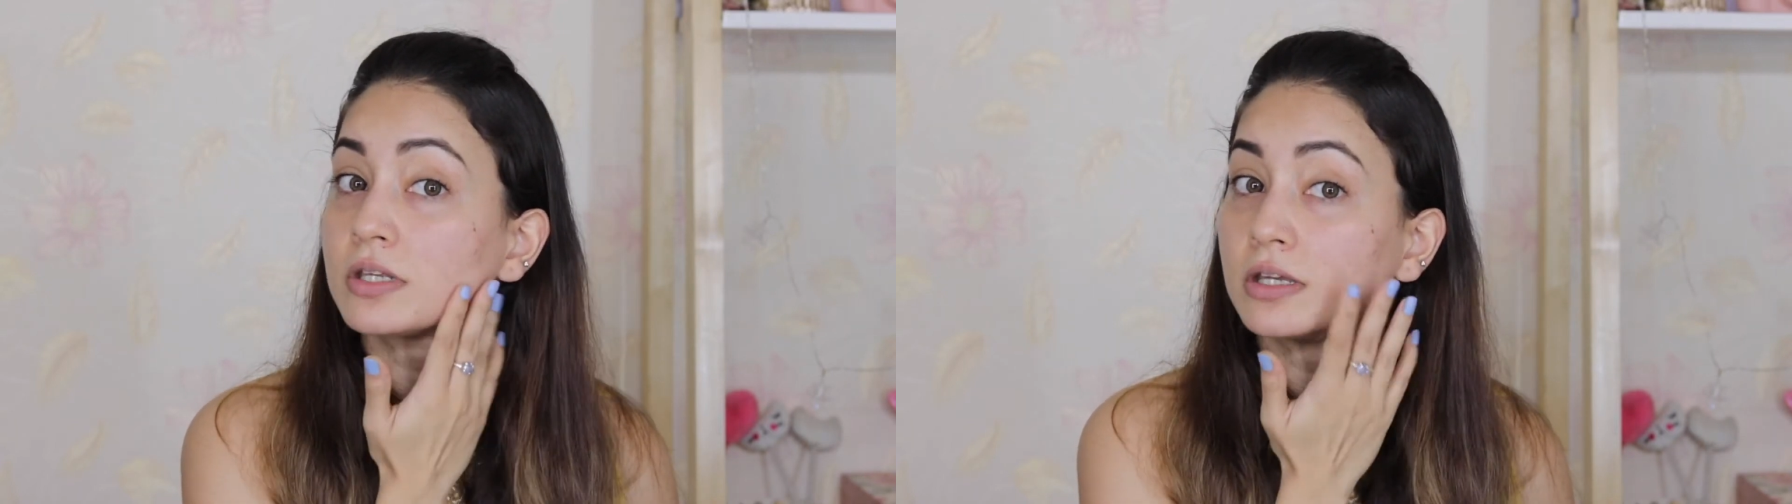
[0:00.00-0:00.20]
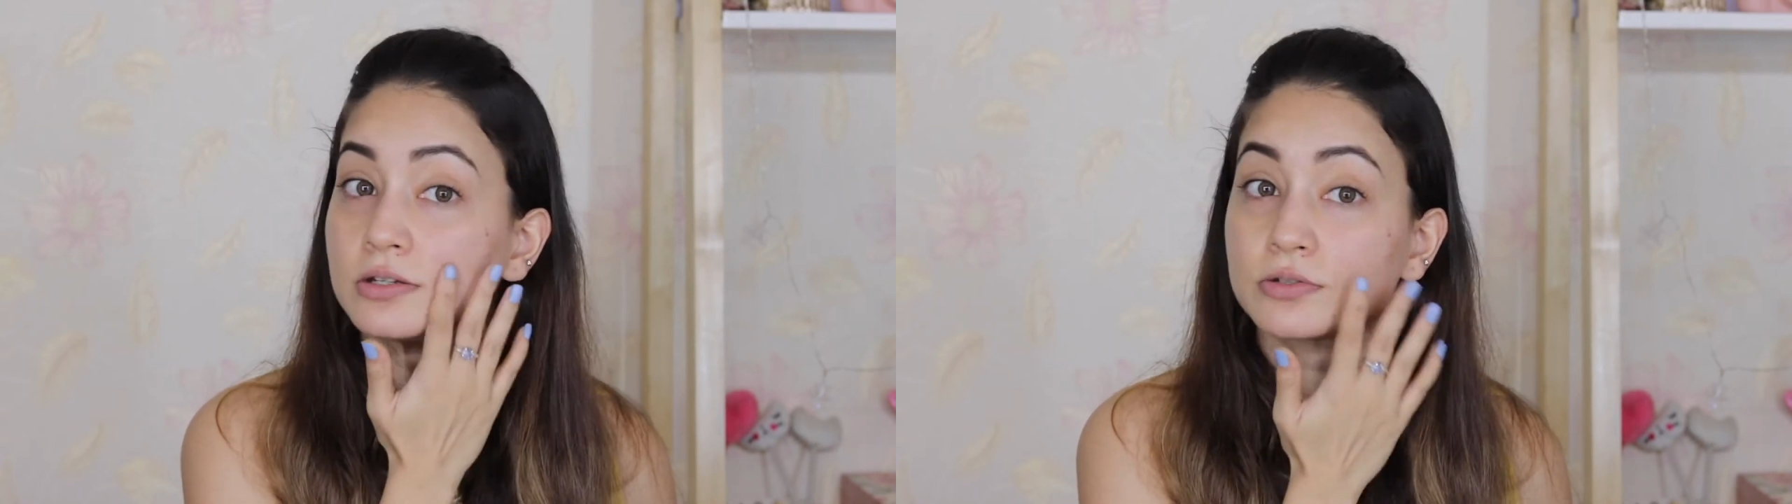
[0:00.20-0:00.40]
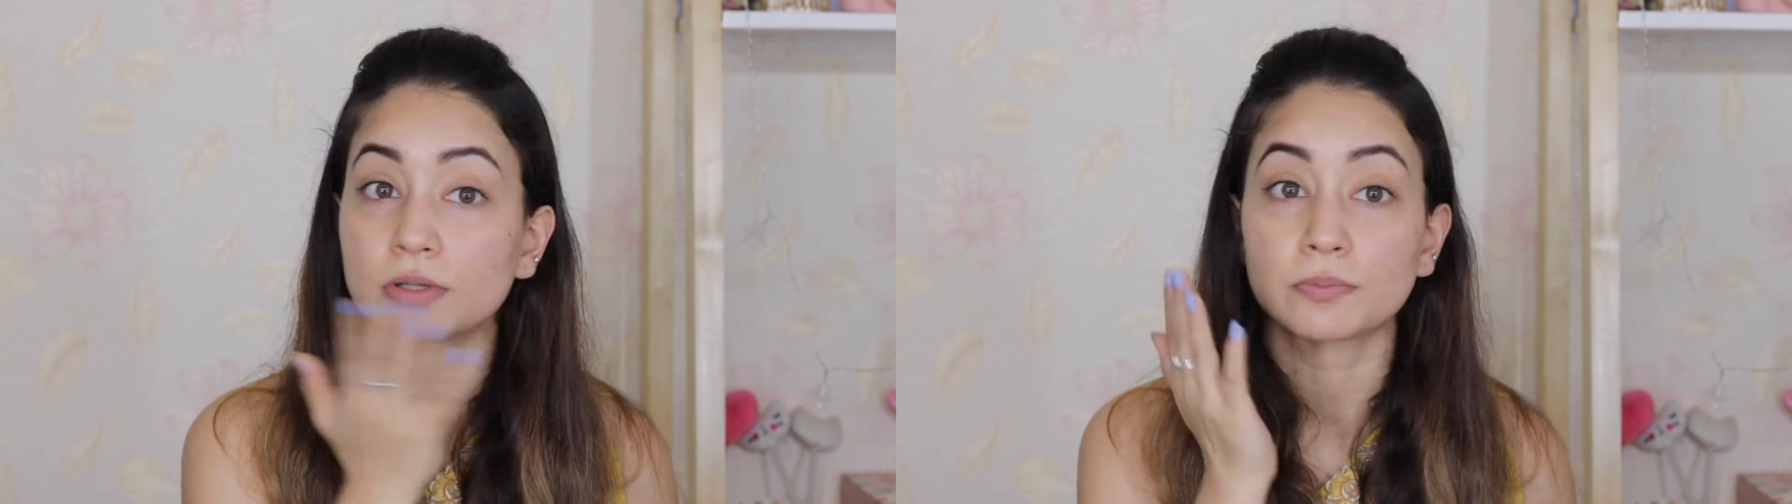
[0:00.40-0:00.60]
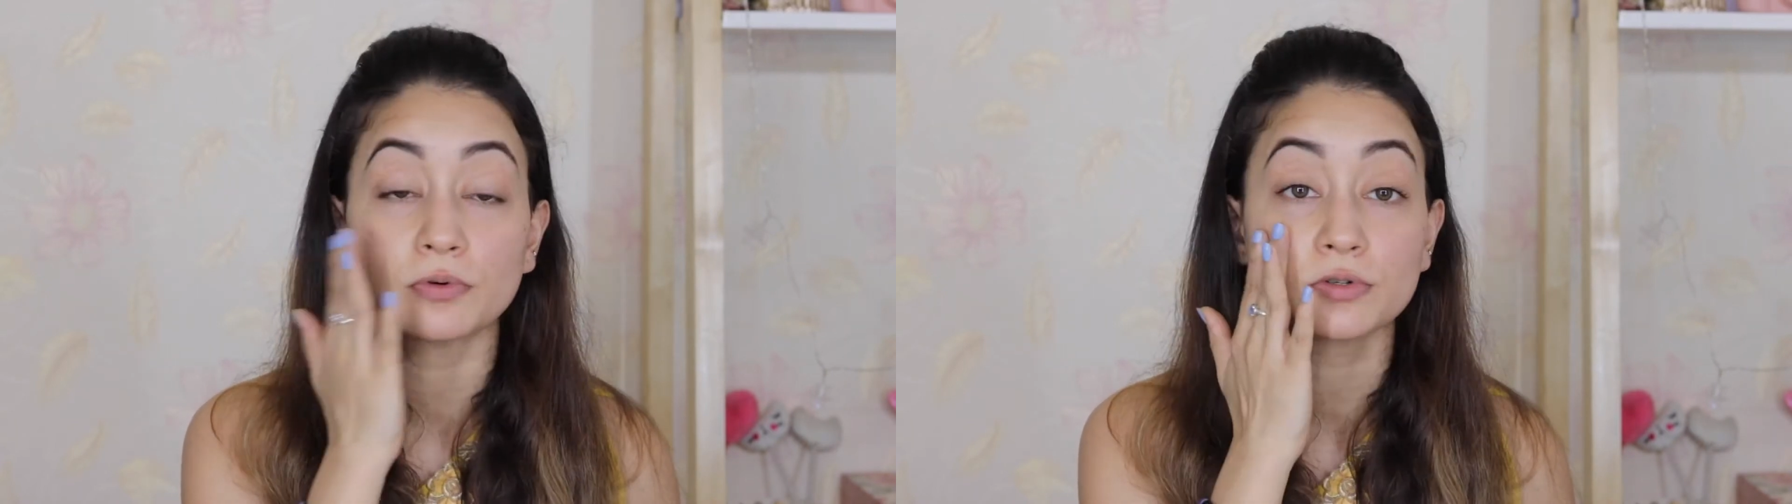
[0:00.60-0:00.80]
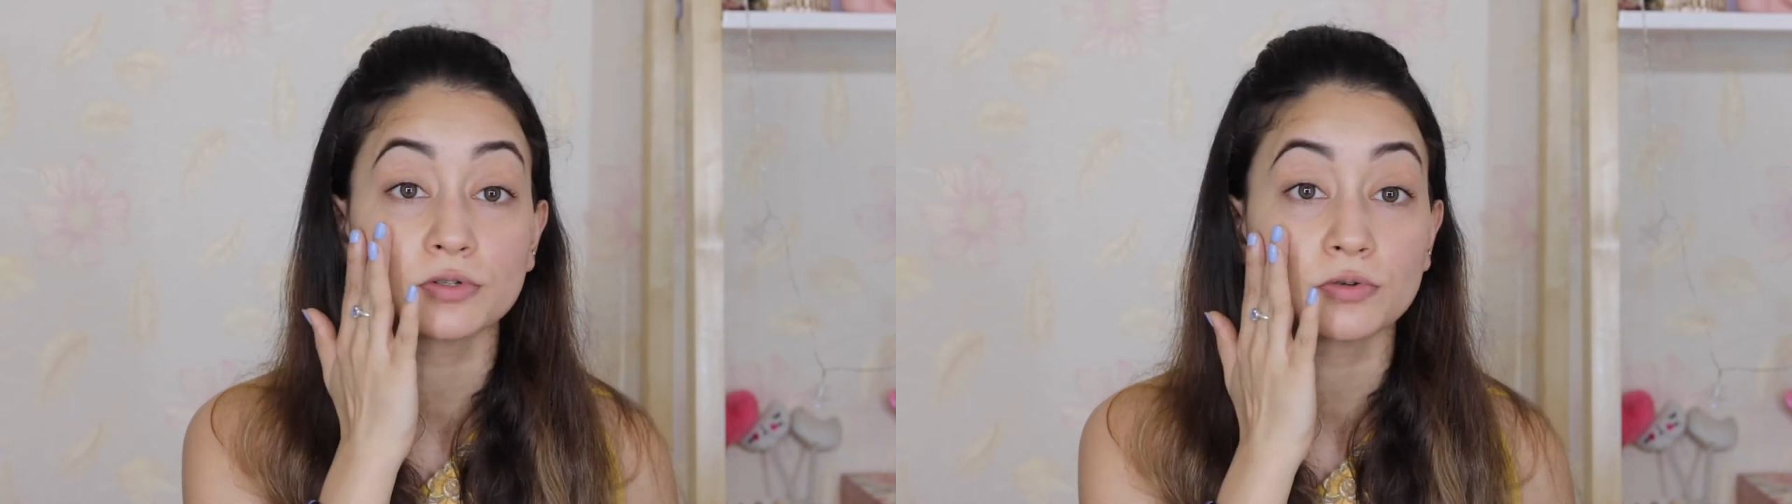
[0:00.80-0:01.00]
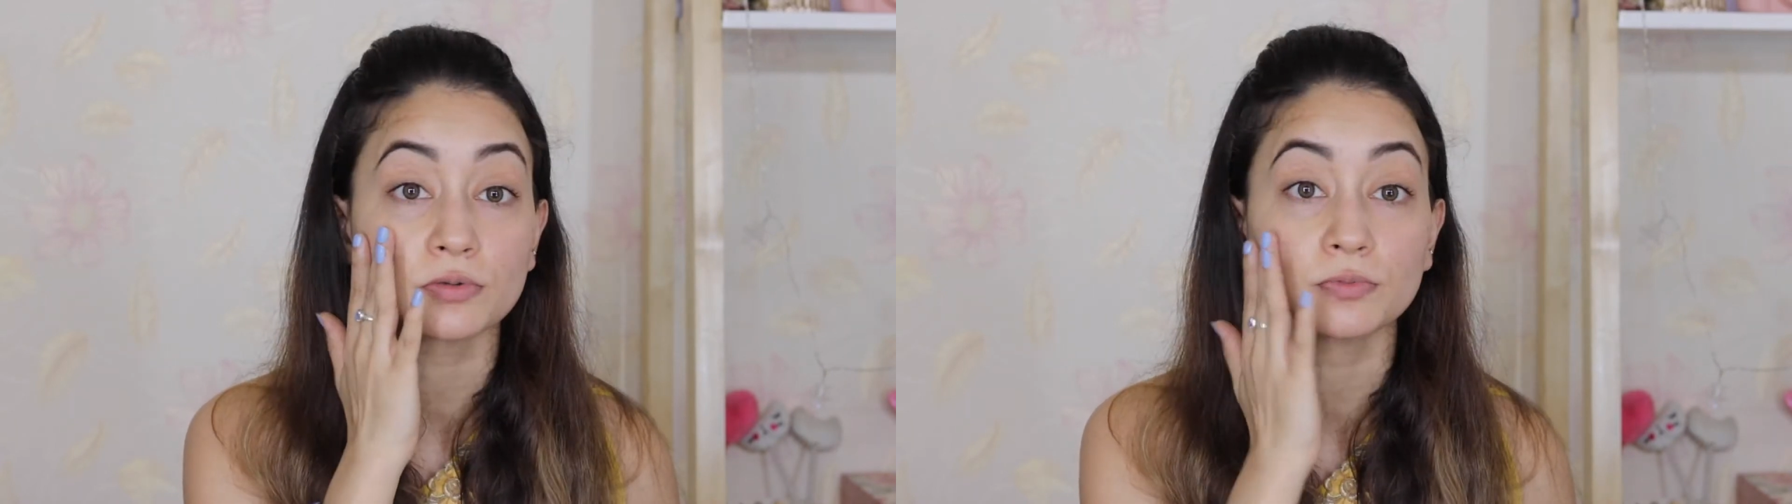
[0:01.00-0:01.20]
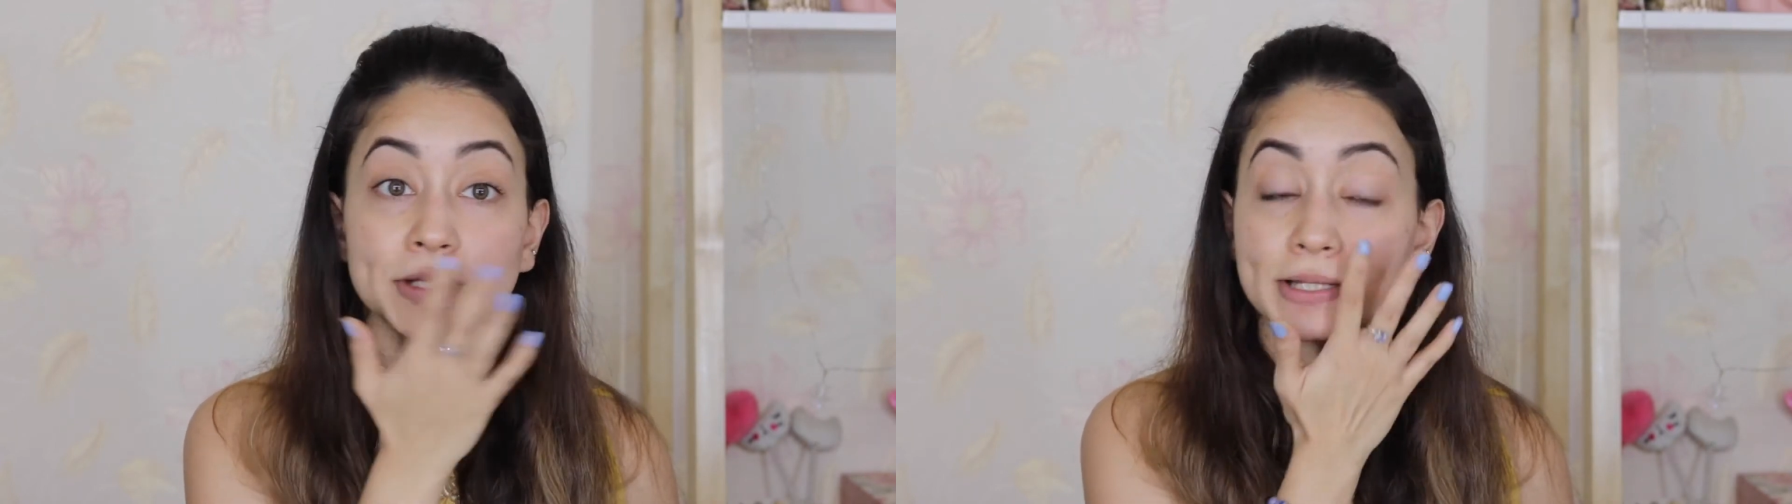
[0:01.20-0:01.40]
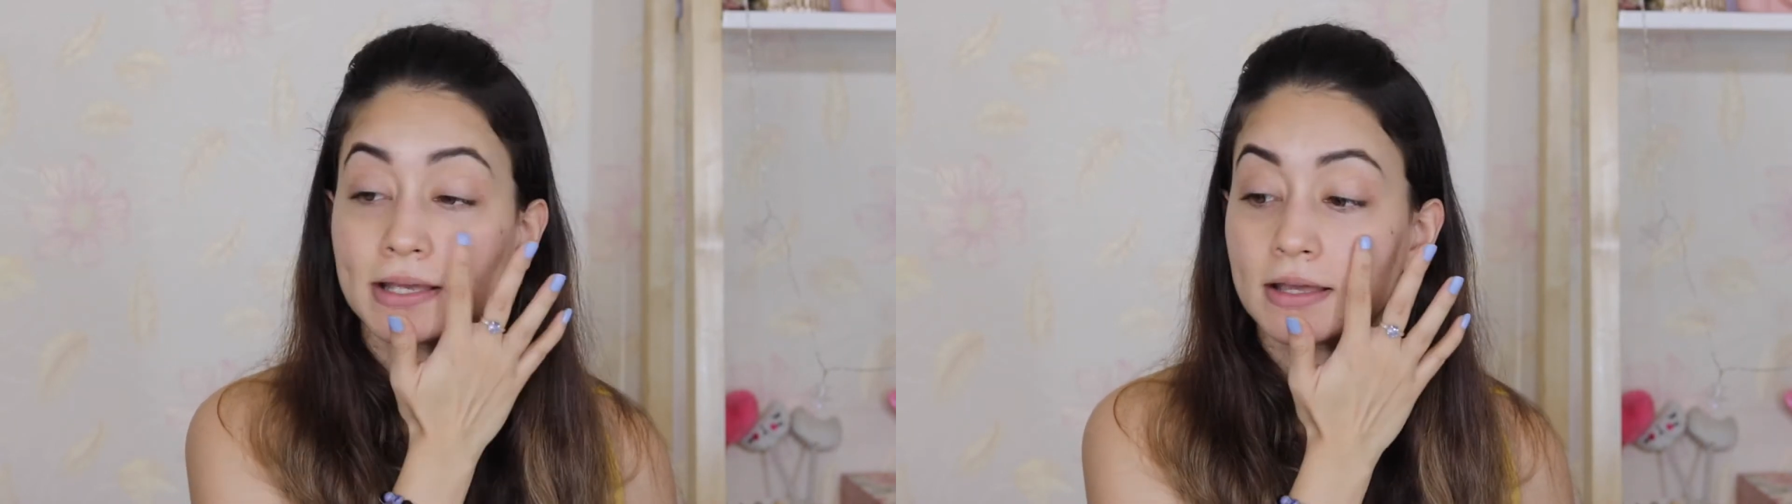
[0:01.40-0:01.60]
into the pores so
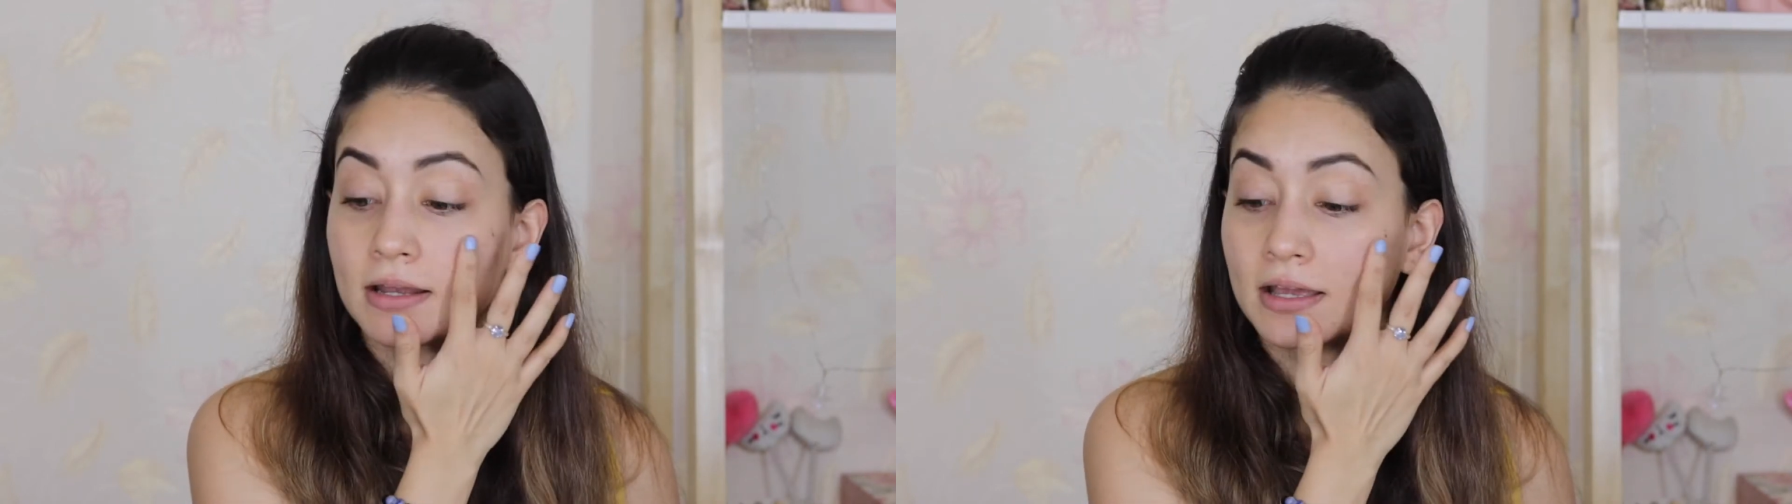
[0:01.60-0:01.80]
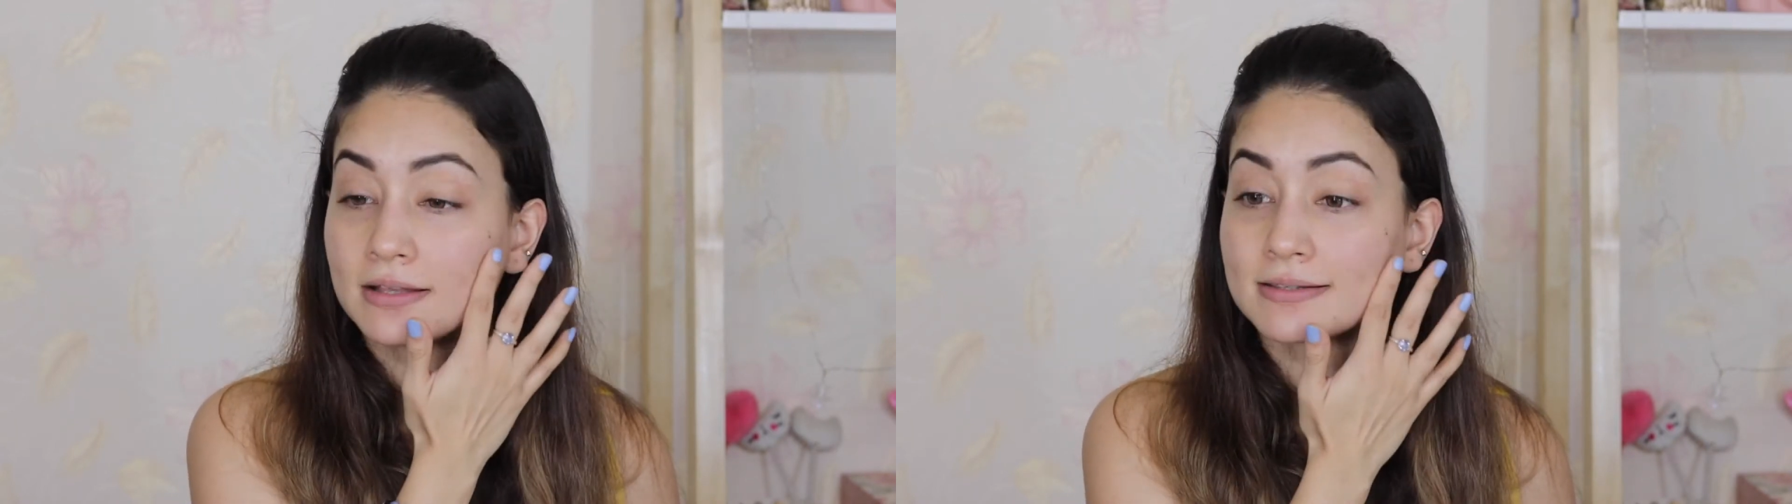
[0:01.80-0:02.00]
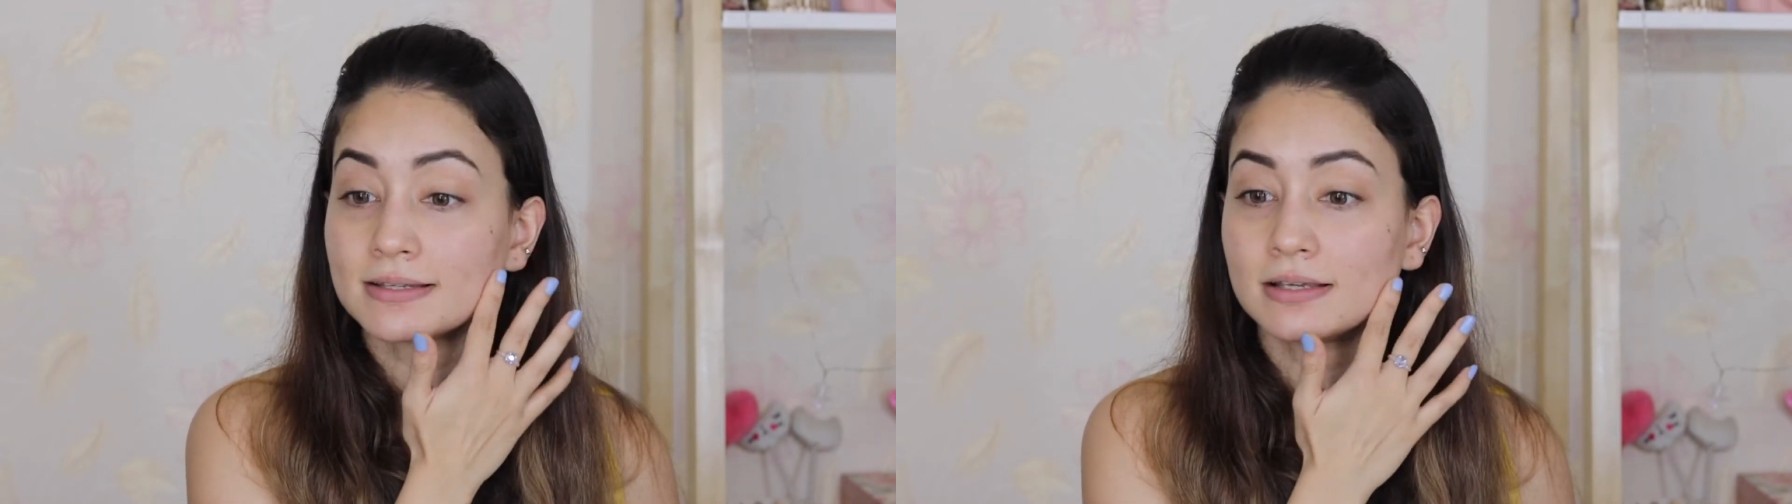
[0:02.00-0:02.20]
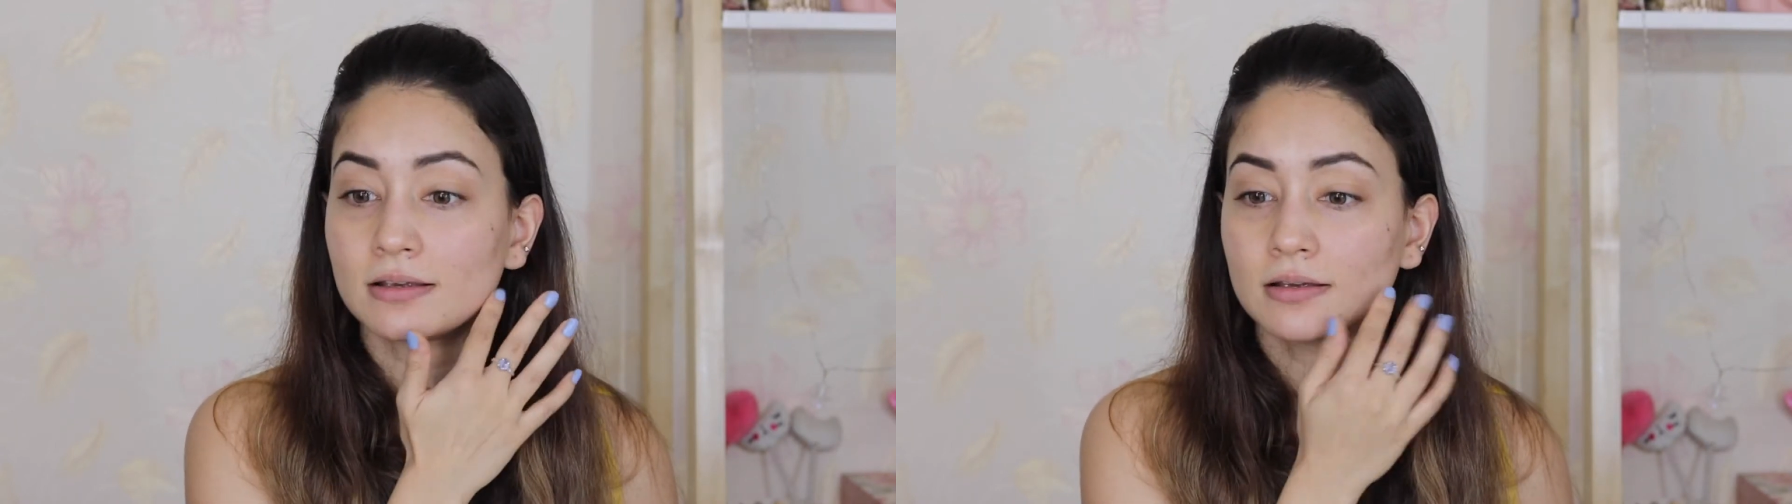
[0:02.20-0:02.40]
smoothly, and I can see